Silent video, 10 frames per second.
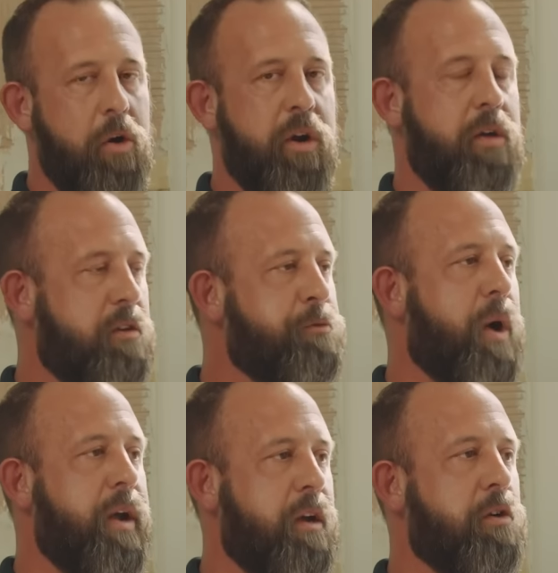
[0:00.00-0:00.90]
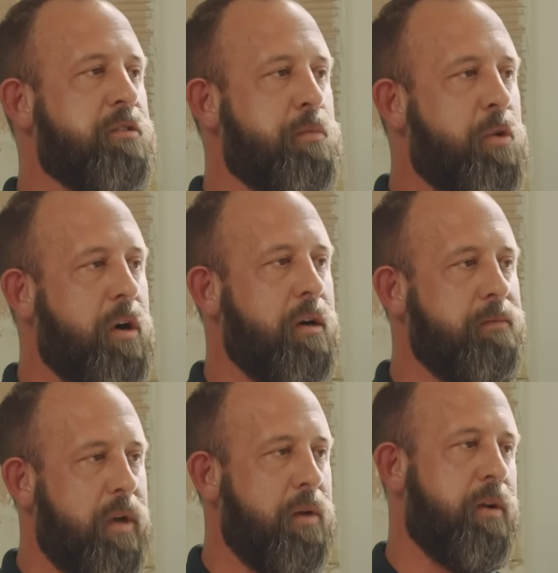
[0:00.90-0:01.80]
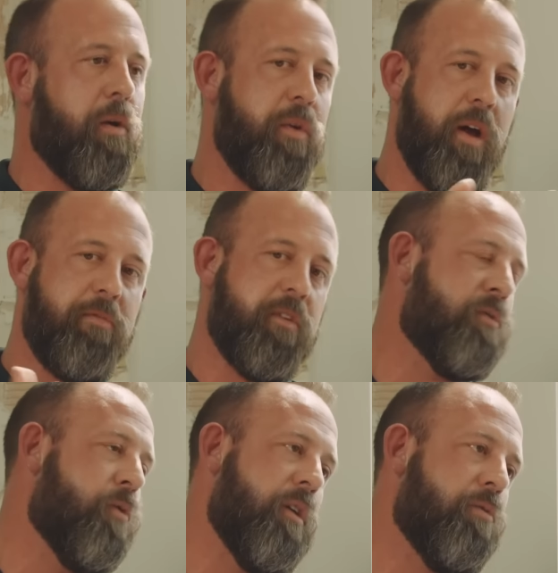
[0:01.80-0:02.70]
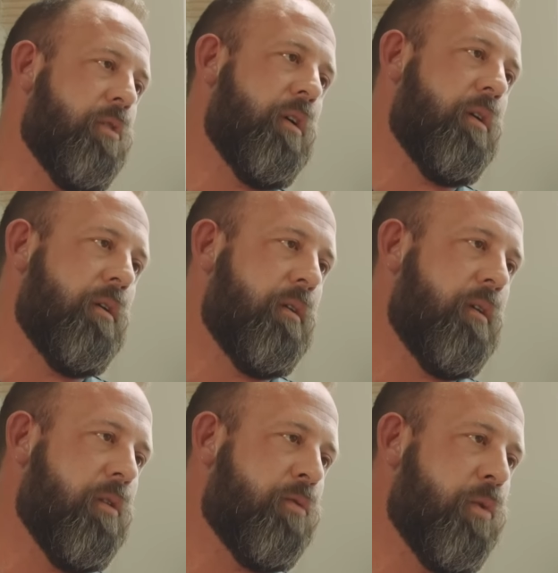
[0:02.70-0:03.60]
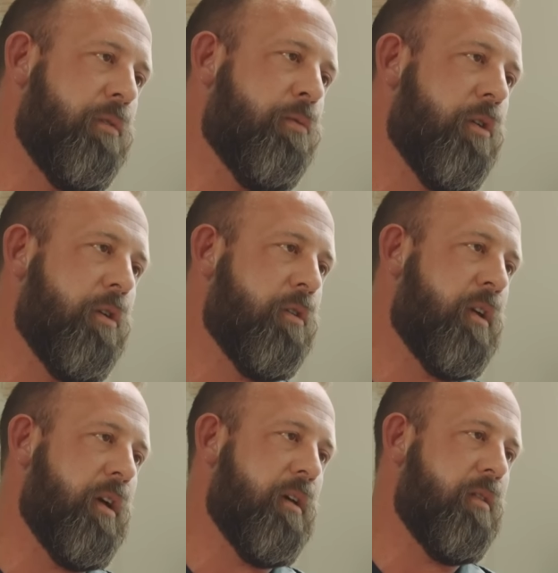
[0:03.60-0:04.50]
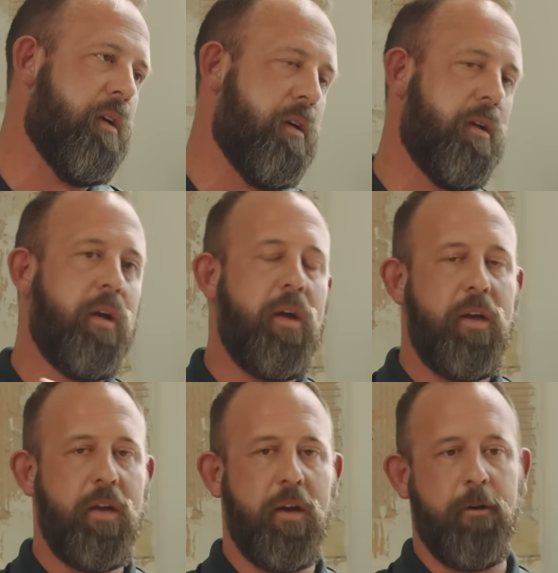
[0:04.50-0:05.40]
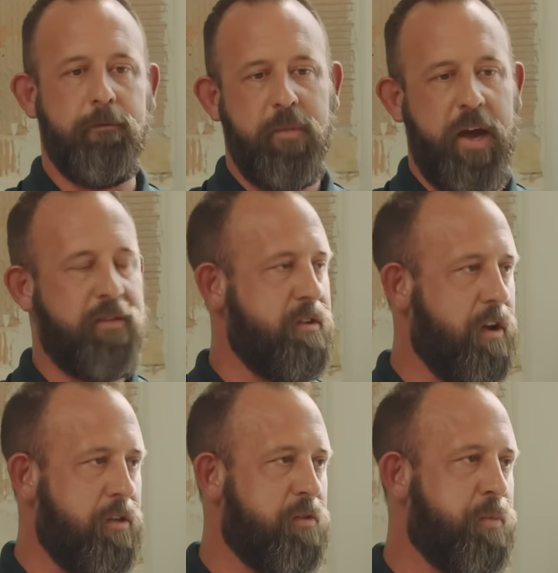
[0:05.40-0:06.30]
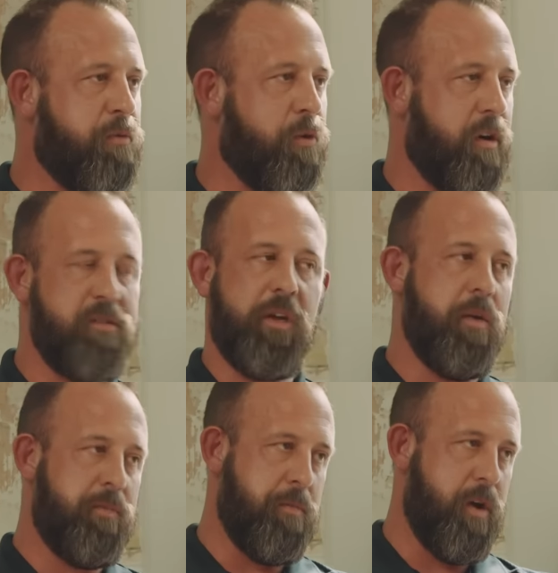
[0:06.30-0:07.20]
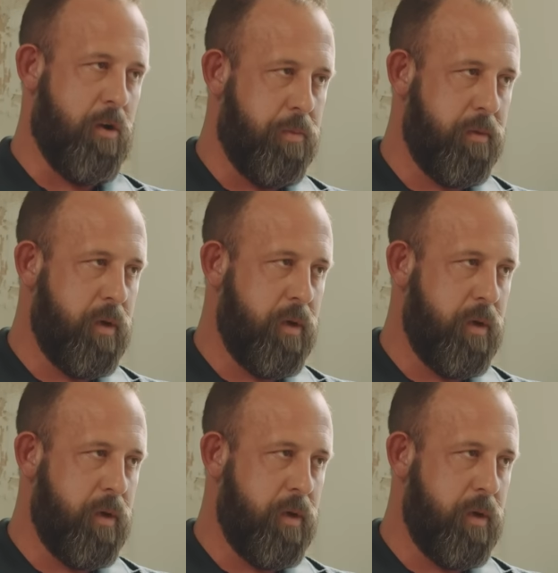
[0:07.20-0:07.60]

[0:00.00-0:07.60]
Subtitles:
okay, this might go somewhere. And here we have this 24-year-old kid that, hasn't done this before. Let's get him some help.